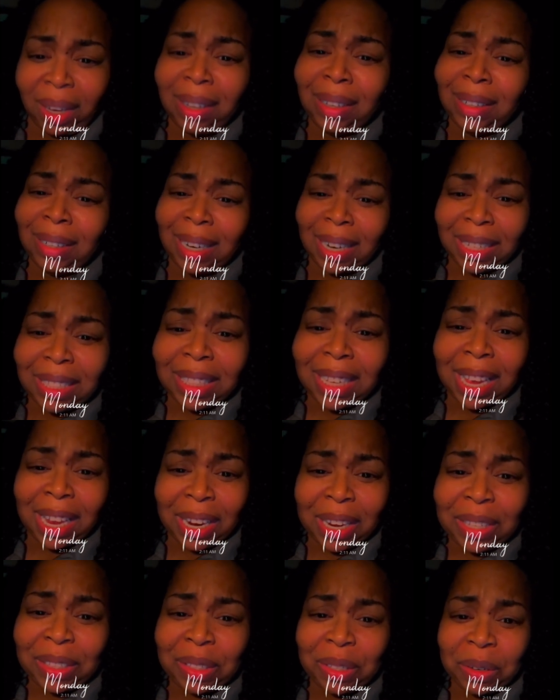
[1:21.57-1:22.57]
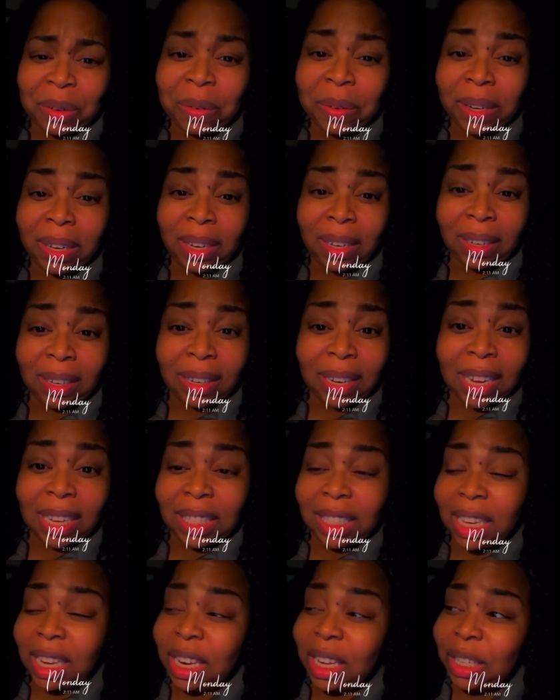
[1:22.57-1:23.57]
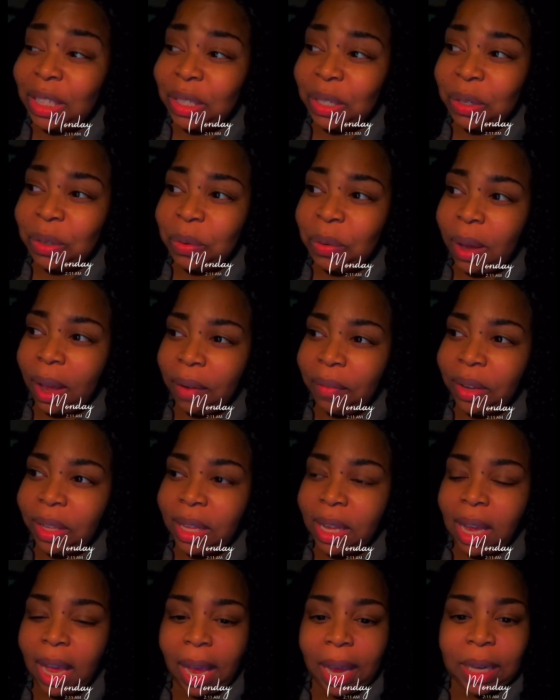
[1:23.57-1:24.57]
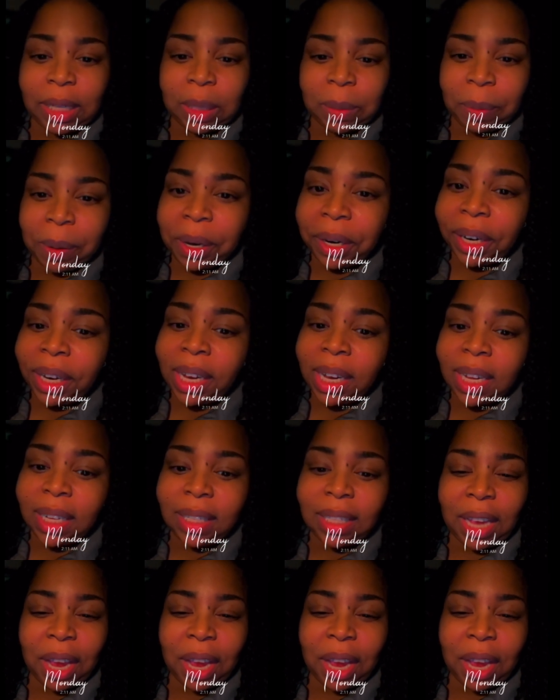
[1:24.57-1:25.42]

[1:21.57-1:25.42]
let's get into it. Let's get into everything I experienced,